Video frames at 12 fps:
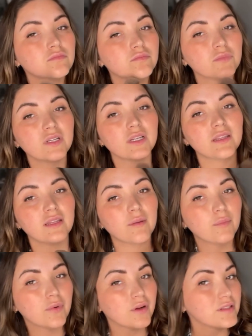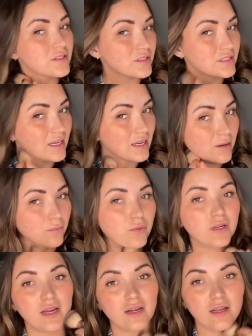Bringing that bronzer down will
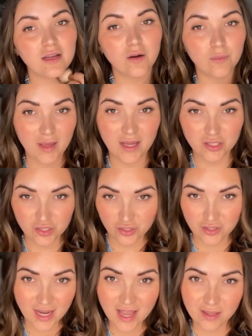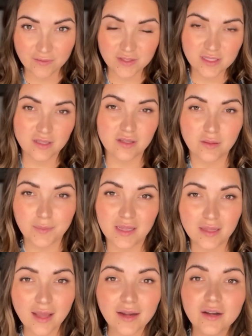kind of help match your neck if it's a little bit
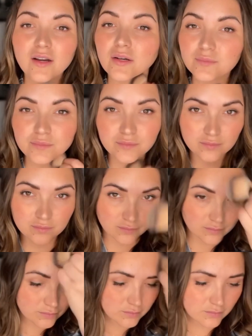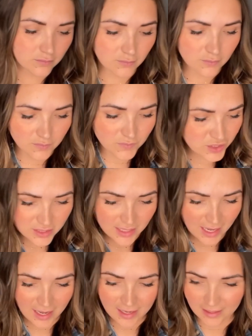lighter. Just
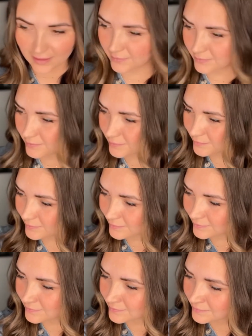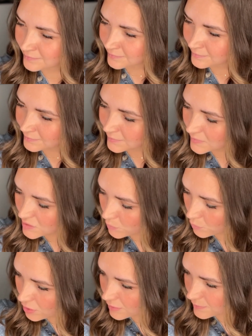adding some
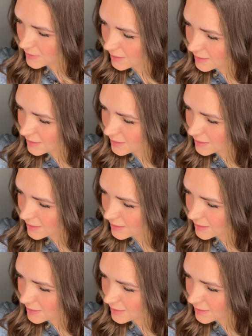warmth to the